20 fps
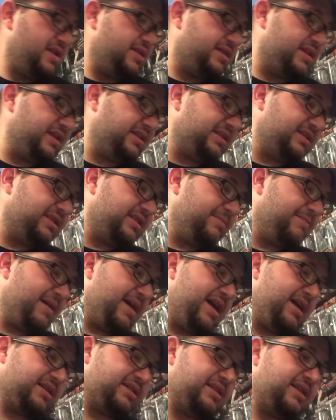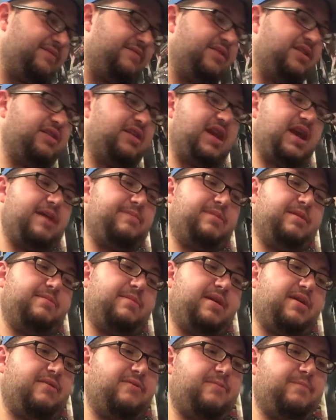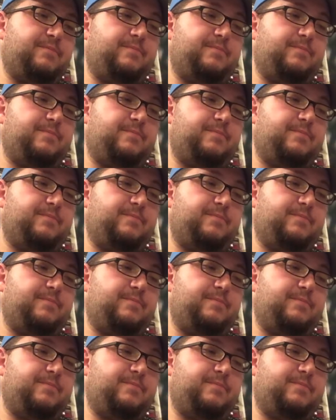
This is the box that I'm very happy about.